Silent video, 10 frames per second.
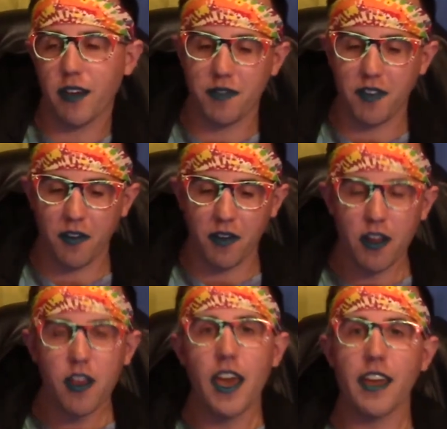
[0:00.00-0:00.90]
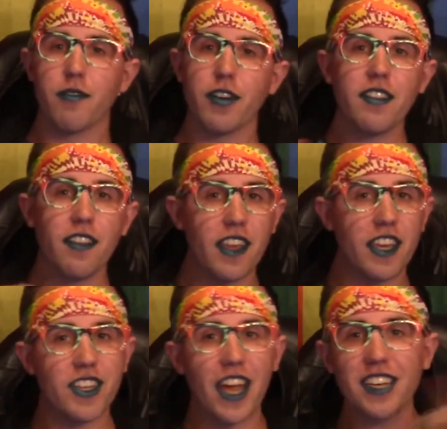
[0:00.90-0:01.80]
So, and recently
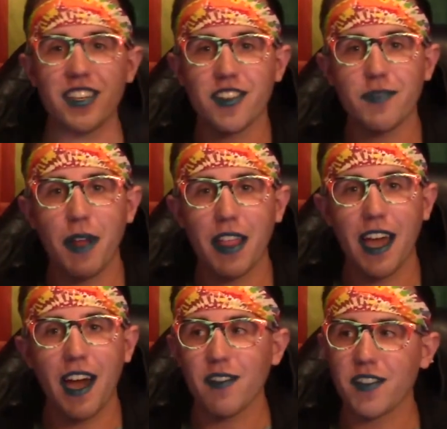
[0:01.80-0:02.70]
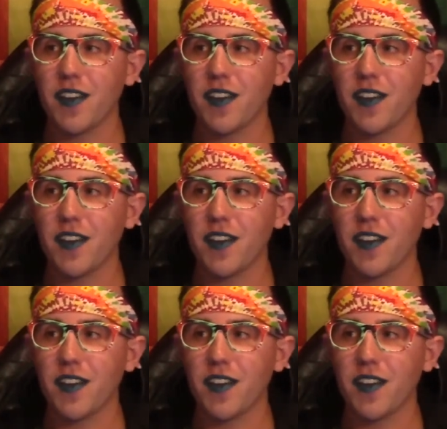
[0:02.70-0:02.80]
she actually just bought a house,